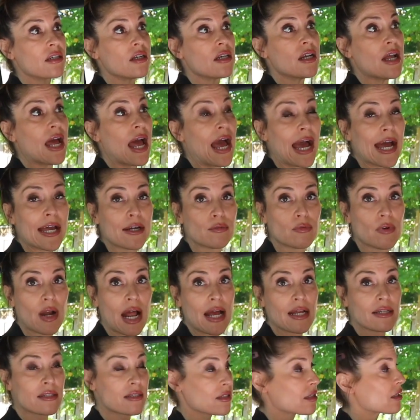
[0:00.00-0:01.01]

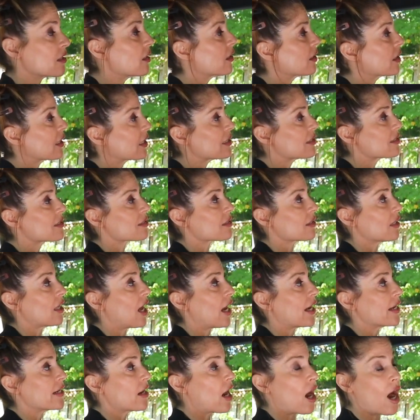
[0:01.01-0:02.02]
headrests can
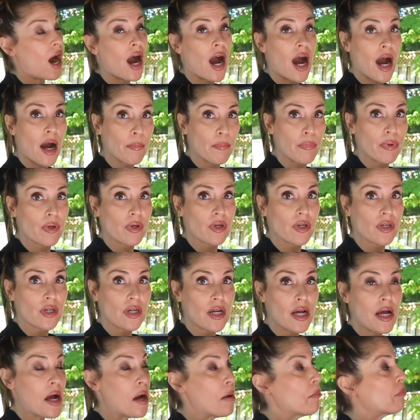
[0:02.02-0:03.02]
slide up,
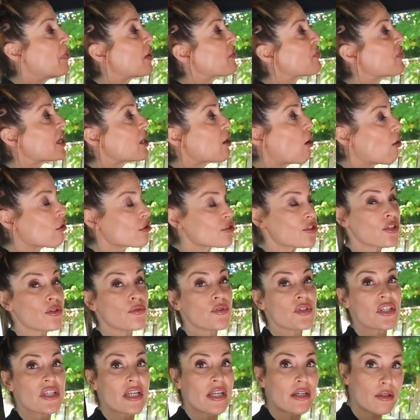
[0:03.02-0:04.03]
but they
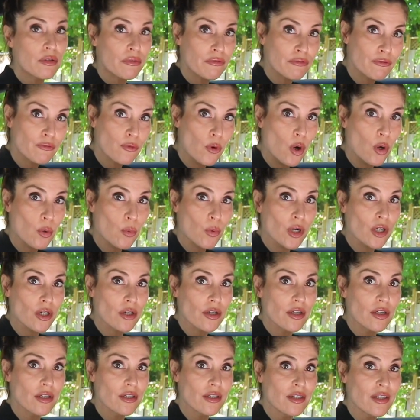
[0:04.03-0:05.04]
also tilt
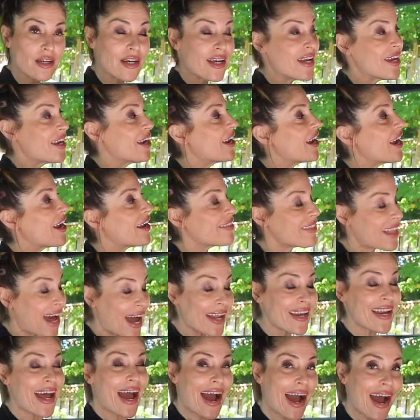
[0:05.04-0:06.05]
forward, and
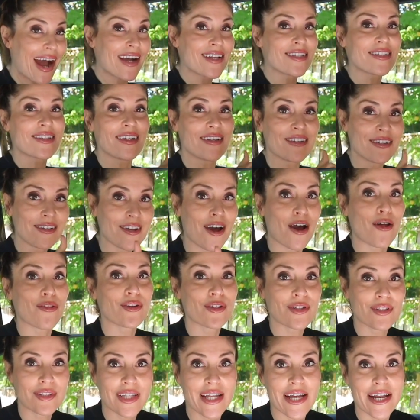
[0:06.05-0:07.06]
that adds
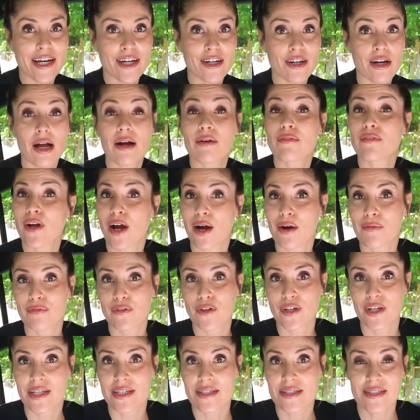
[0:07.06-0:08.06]
another layer of
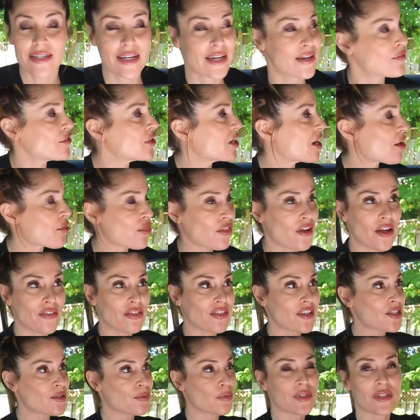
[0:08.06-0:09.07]
comfort and safety. I thought
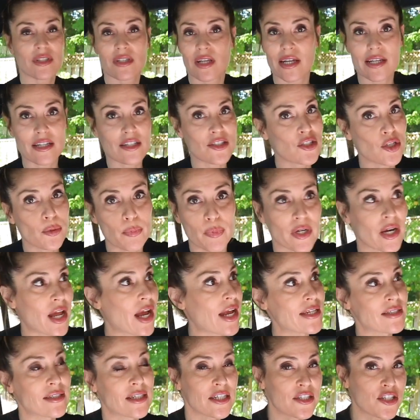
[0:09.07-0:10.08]
this was like super
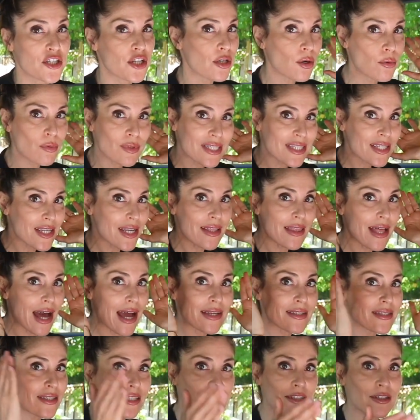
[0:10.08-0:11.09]
nice because you don't see
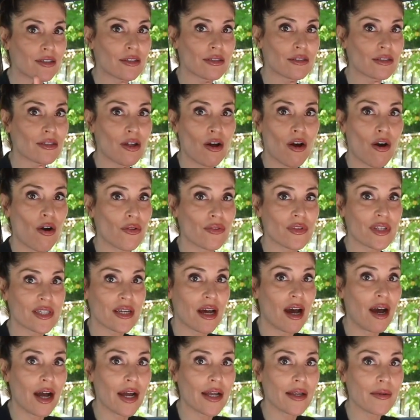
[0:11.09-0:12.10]
that tilt all the
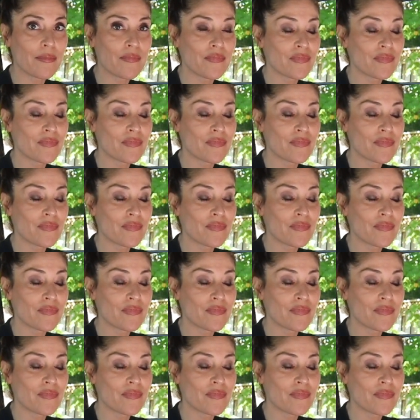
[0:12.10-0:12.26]
time.